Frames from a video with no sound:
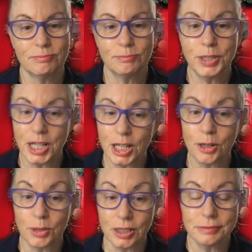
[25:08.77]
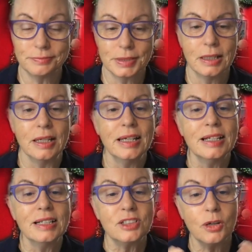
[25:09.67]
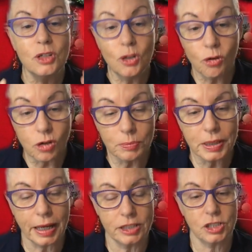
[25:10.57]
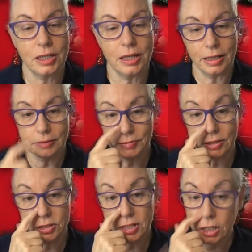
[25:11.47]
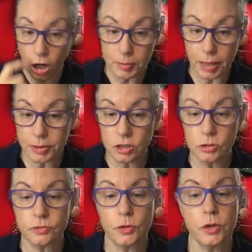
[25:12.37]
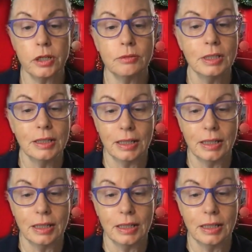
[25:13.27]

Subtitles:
Pretty low, right? So your obligation here, as I said, I'm happy to do it for you.